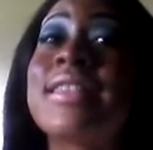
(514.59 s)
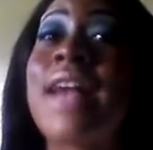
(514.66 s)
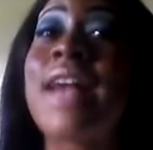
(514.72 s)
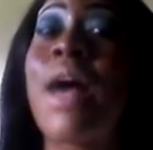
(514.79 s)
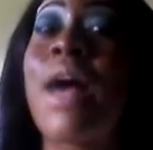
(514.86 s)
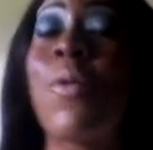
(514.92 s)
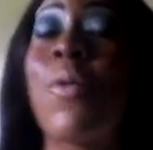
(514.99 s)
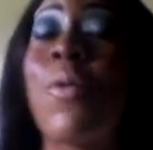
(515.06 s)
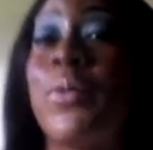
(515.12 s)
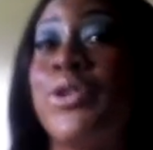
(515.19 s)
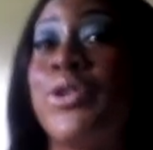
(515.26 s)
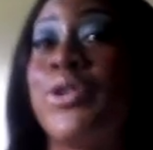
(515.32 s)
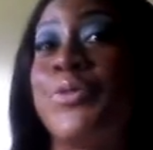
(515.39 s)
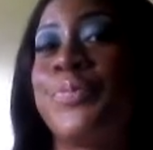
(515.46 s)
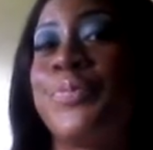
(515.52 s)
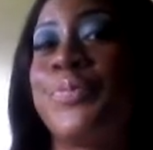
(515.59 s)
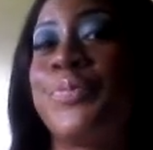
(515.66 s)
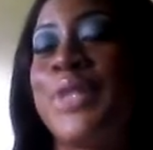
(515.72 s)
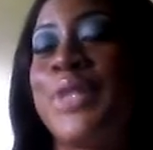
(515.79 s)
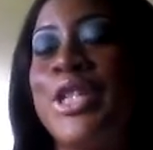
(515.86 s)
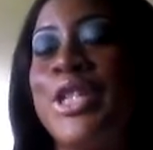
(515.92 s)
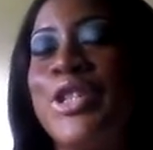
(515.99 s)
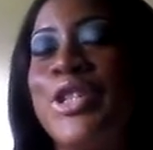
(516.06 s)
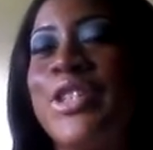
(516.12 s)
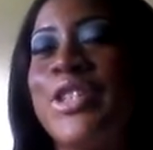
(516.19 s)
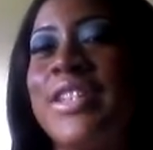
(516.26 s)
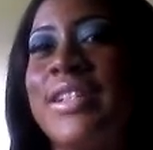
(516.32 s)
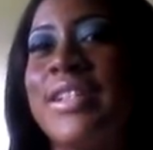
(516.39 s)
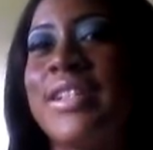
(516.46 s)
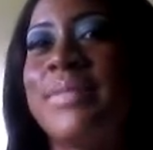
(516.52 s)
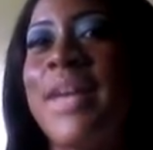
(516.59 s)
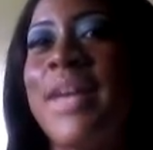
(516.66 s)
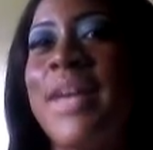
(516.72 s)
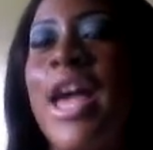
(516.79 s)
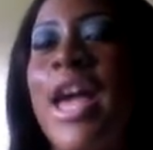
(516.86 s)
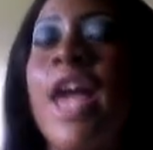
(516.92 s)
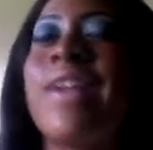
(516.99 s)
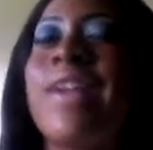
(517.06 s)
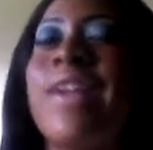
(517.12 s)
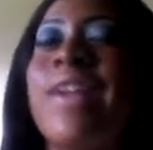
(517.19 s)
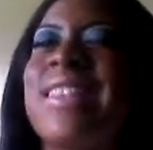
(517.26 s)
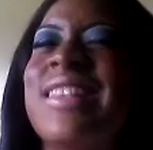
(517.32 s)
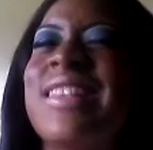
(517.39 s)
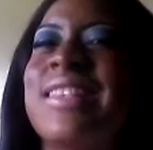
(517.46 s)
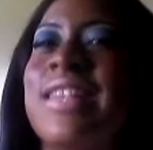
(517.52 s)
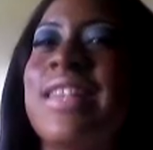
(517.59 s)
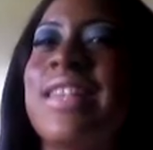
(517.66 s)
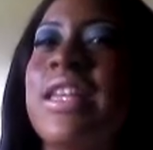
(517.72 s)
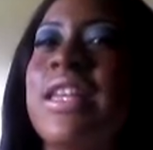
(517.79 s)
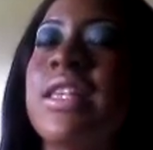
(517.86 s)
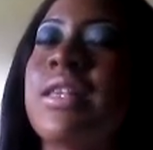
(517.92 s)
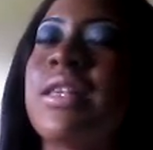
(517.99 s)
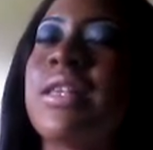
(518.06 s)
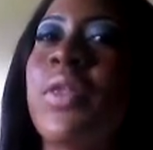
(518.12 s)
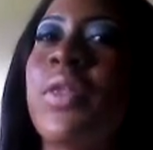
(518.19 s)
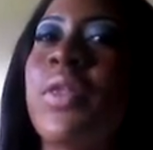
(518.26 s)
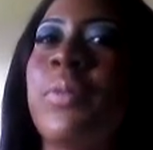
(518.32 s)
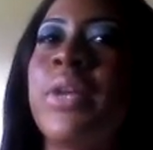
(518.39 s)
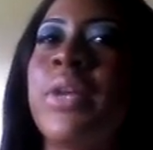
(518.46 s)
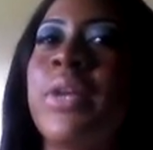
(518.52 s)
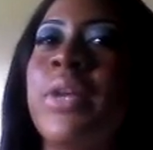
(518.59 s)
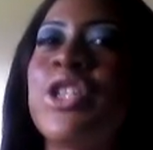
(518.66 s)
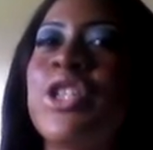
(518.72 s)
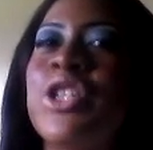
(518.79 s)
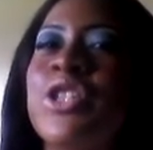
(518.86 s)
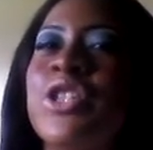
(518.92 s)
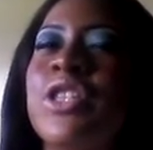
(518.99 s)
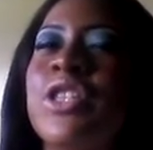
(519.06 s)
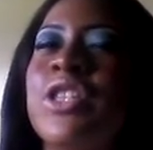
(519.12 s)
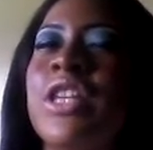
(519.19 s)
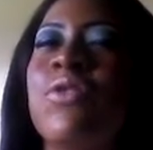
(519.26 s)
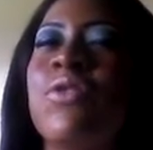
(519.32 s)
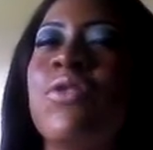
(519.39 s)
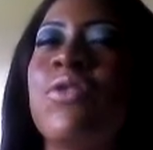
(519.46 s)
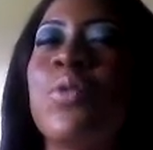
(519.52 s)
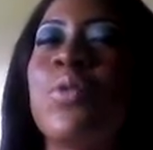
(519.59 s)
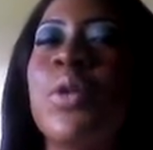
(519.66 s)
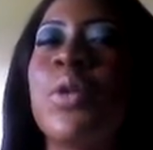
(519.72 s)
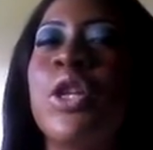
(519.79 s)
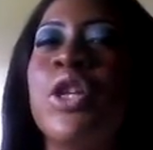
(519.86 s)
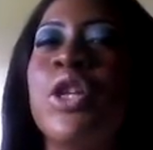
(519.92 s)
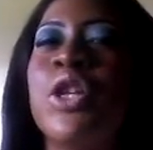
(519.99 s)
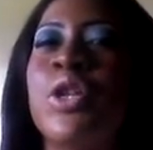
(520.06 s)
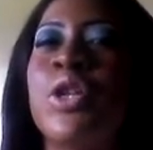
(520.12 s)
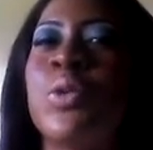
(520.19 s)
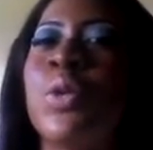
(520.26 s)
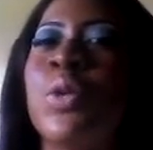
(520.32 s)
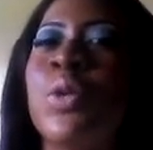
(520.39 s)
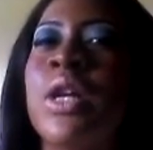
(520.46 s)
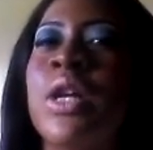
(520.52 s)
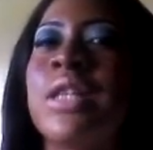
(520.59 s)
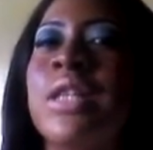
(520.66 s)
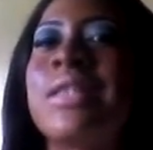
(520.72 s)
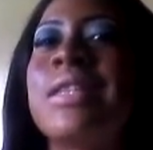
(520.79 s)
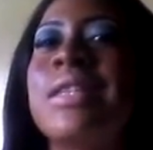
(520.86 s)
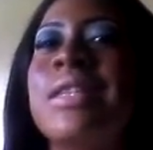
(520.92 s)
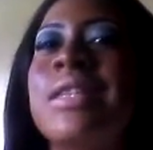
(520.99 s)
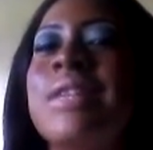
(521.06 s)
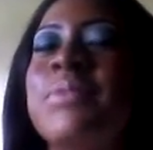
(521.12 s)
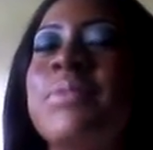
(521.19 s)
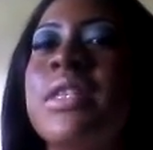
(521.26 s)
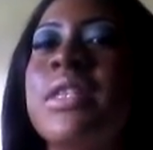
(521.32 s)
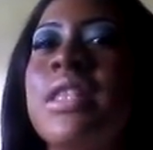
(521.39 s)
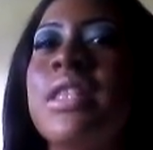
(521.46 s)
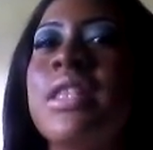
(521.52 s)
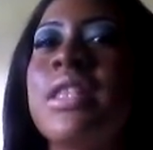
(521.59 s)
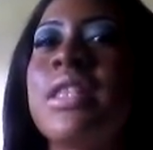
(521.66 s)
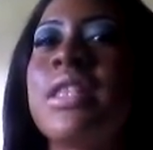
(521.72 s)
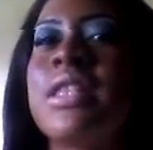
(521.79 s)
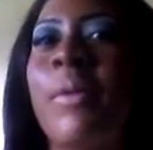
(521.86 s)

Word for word: I will put pictures up and you can see some of the pictures to give you a little snip snip